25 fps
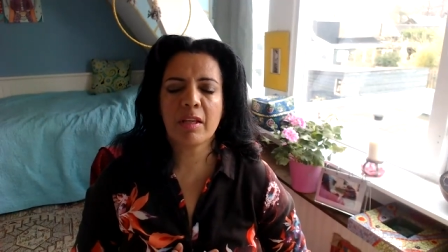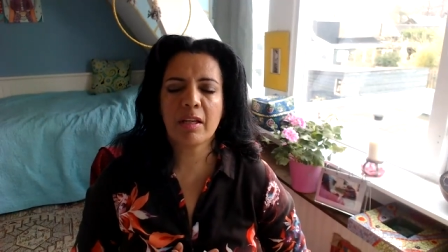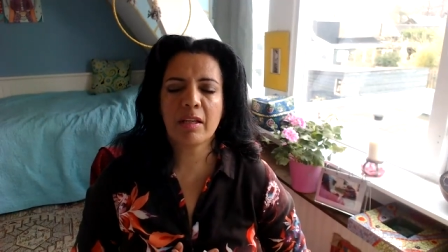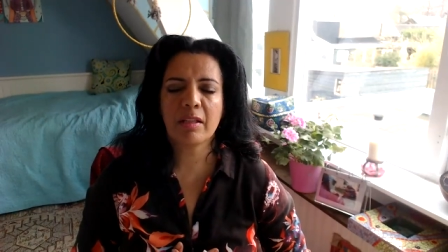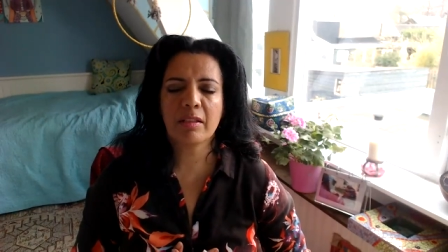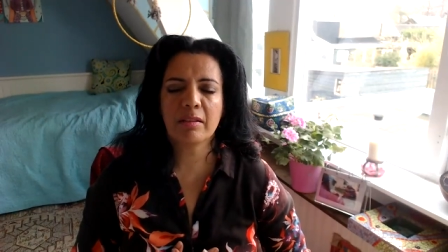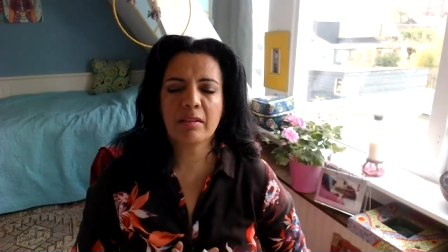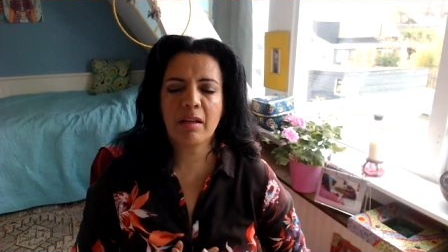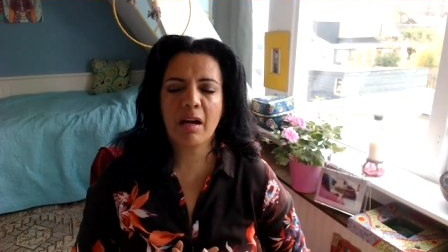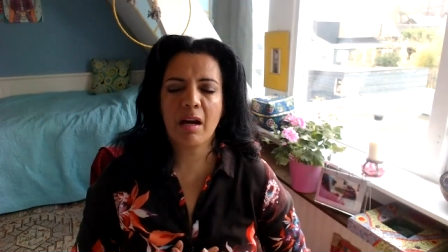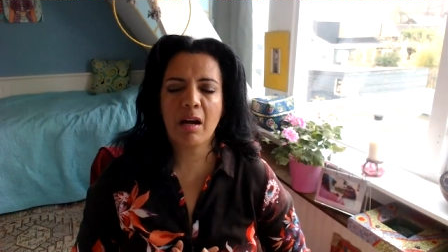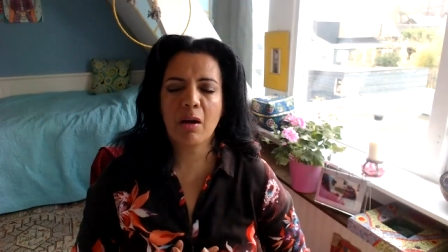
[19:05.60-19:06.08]

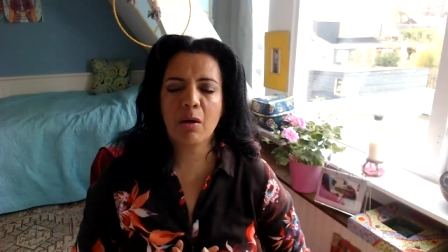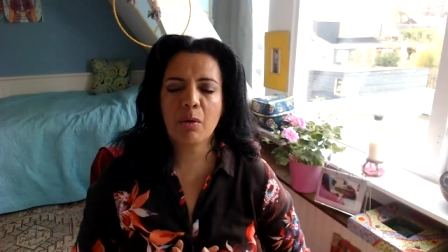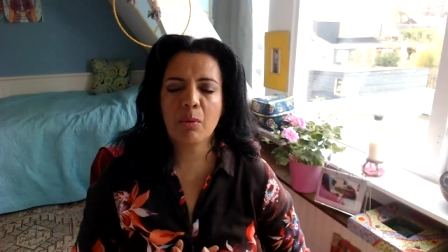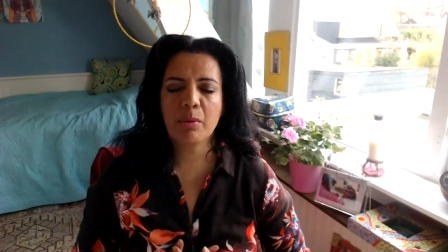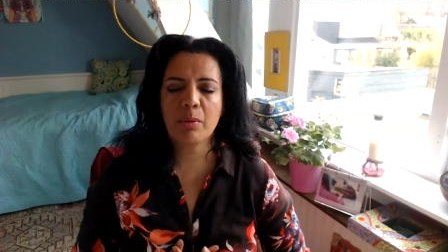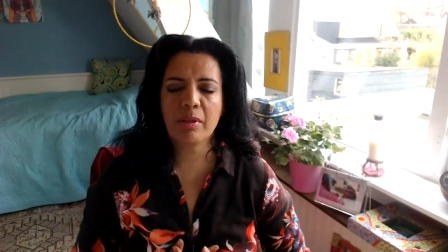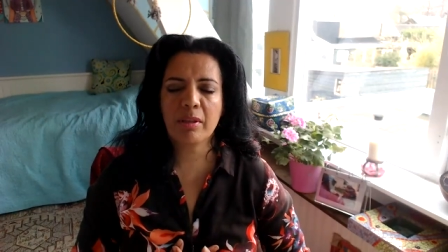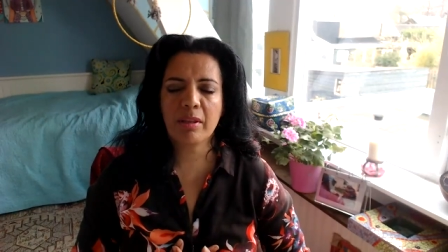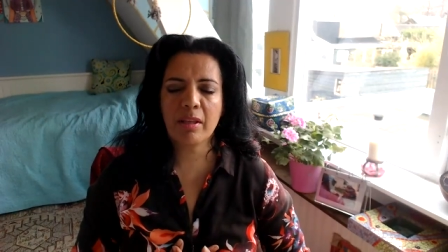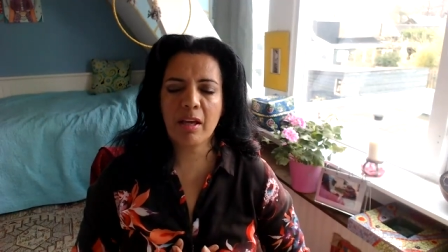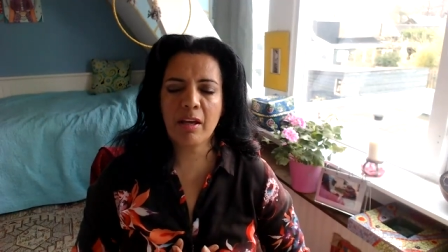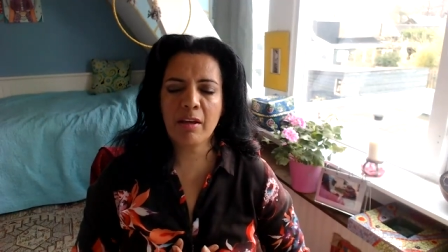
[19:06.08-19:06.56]
and how,
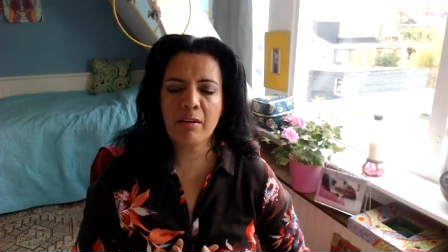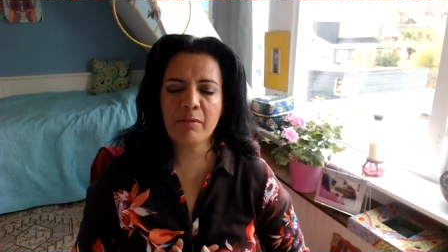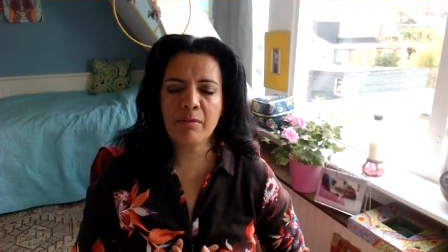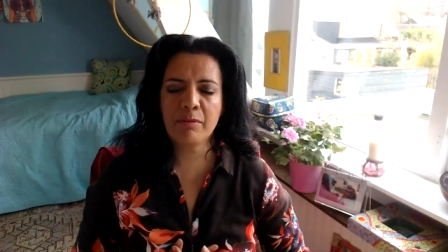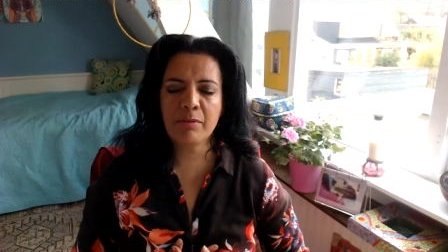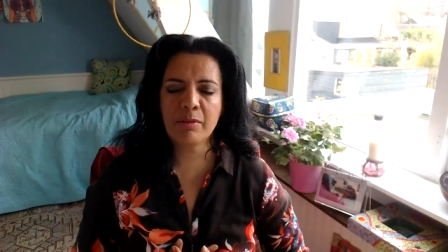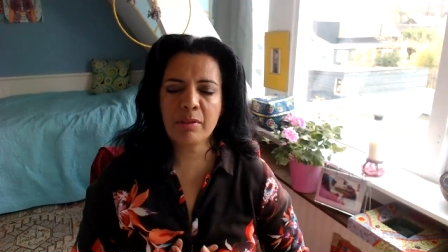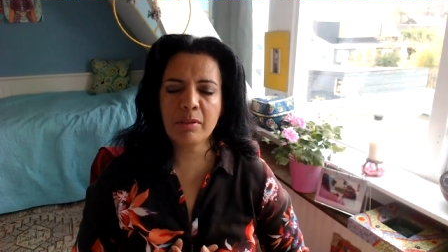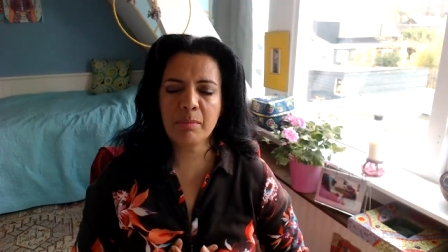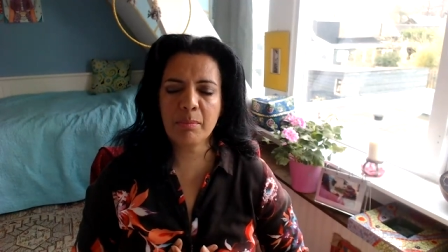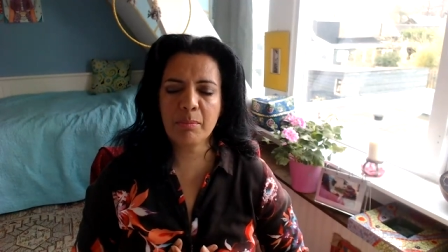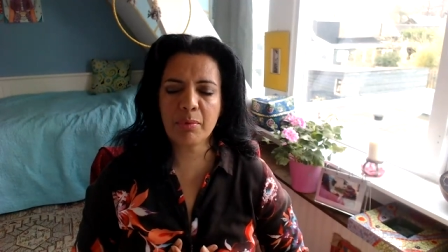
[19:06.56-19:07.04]
with
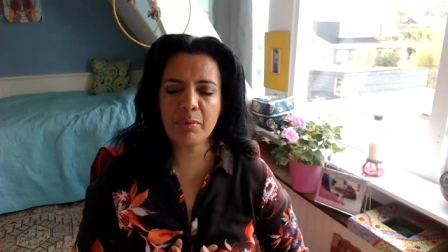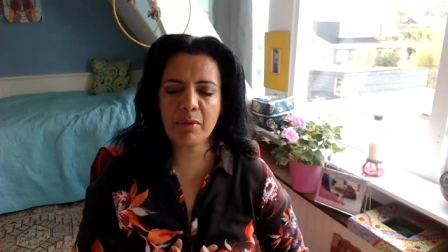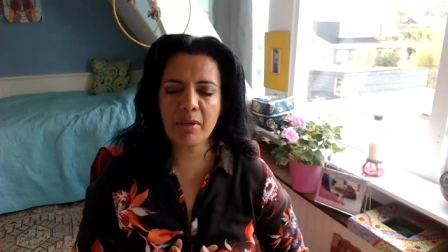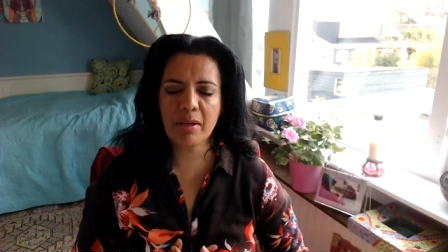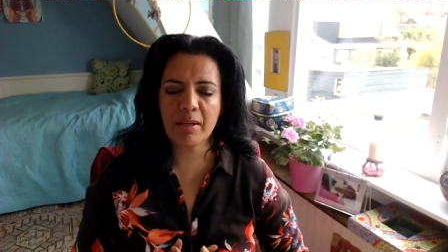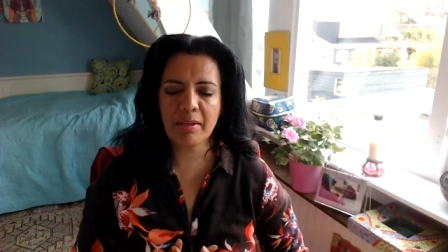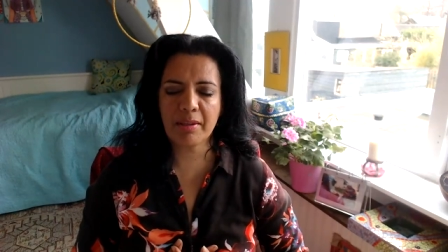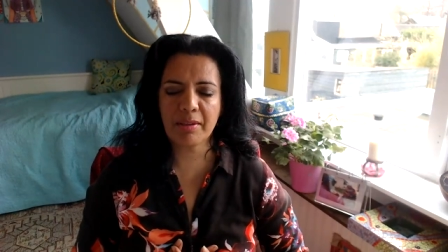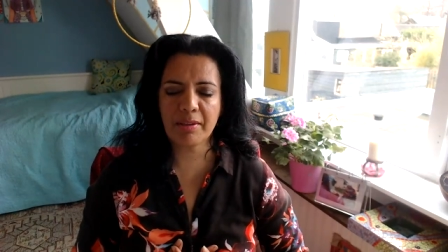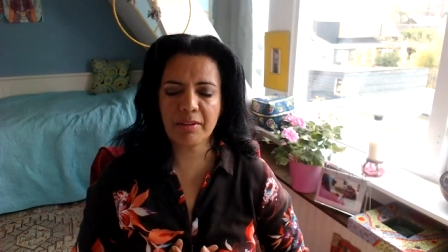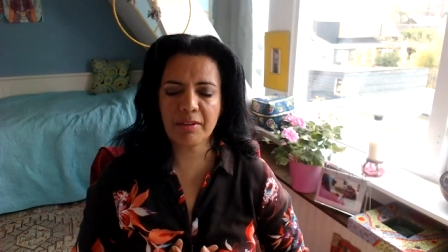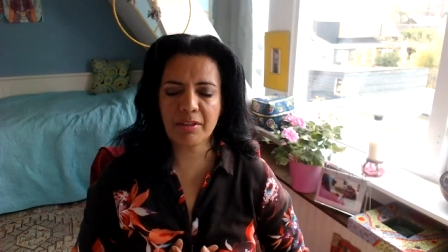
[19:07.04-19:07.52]
every
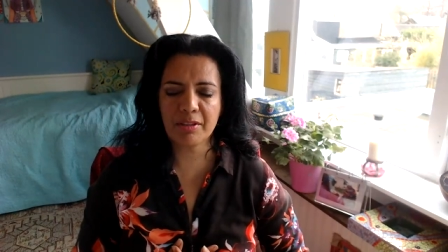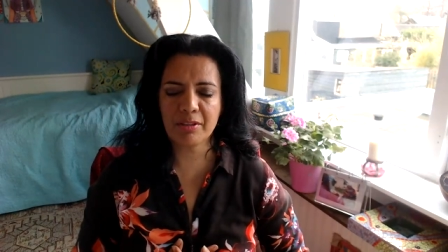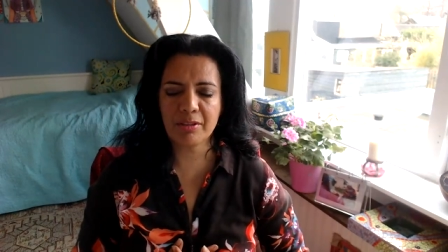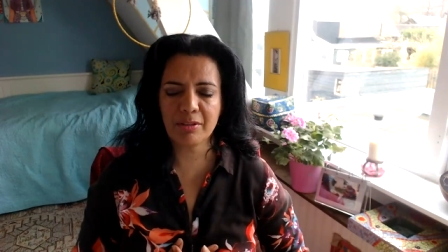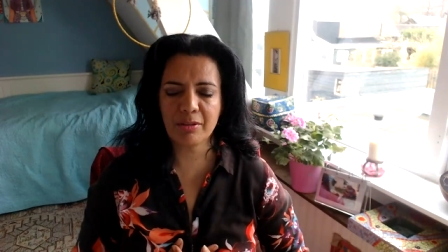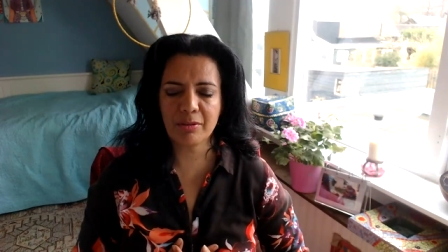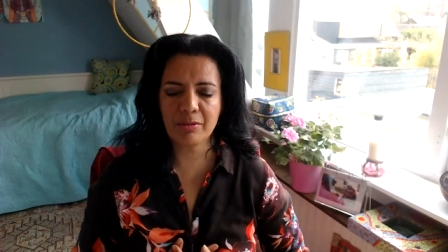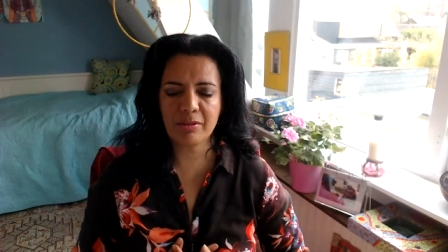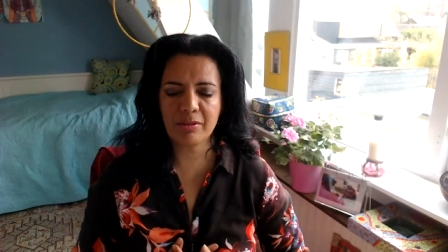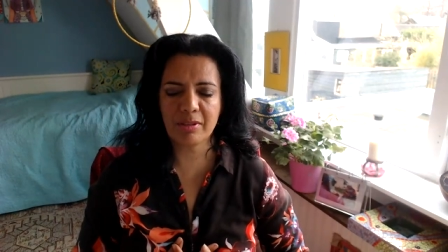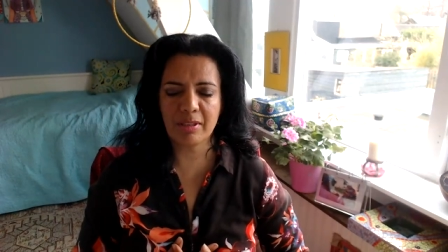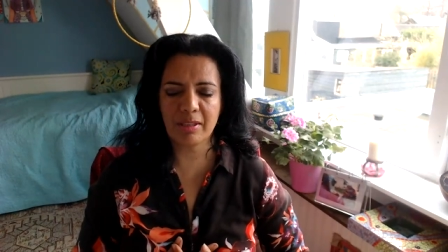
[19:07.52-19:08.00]
breath
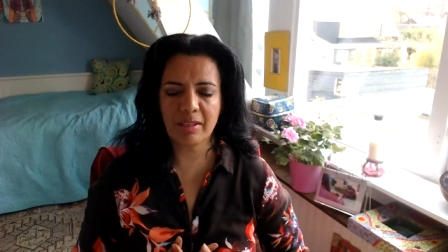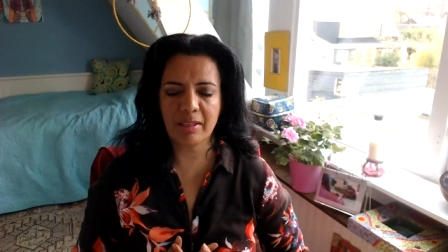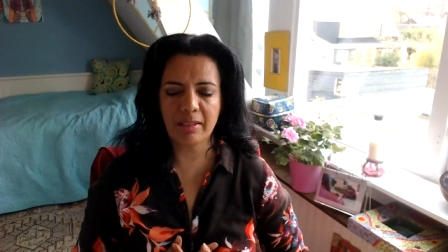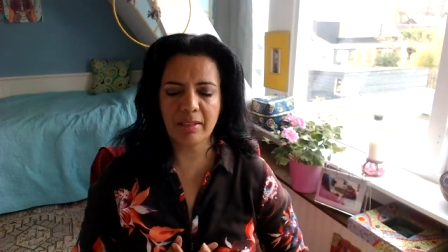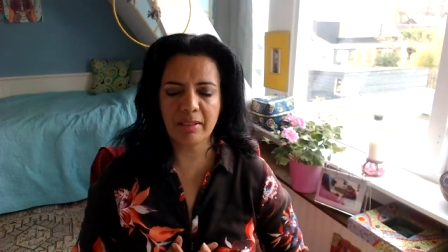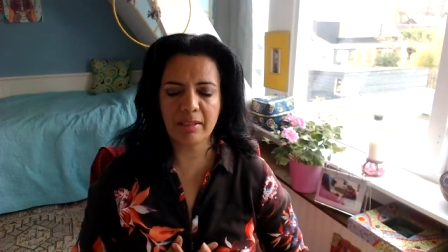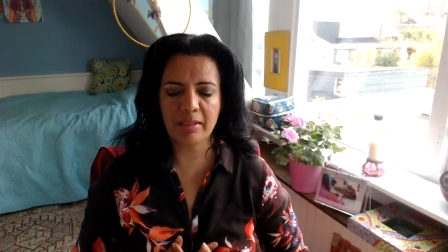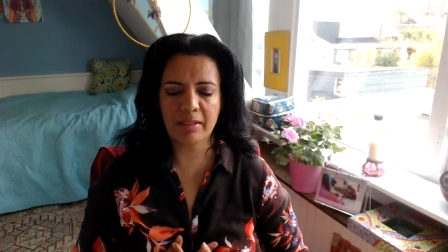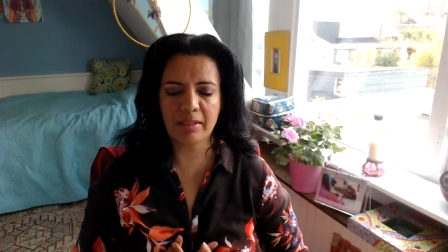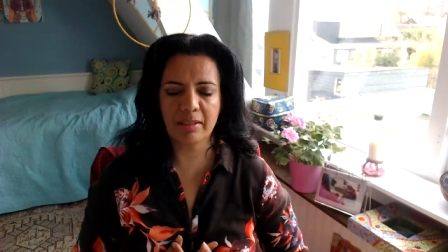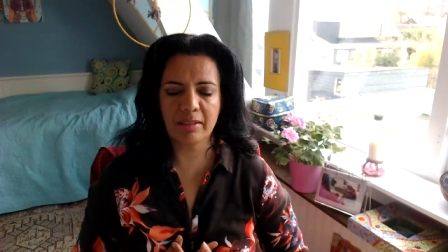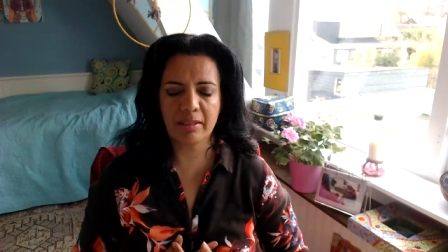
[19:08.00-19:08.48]
that you
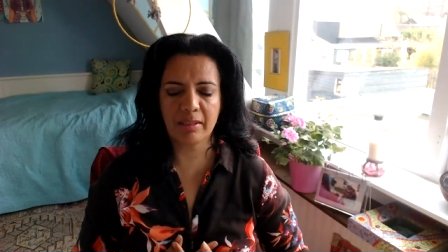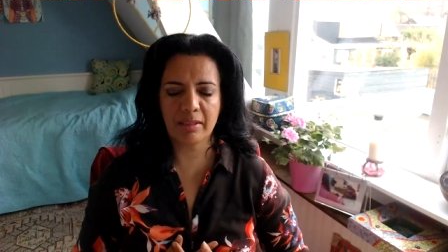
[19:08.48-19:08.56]
take,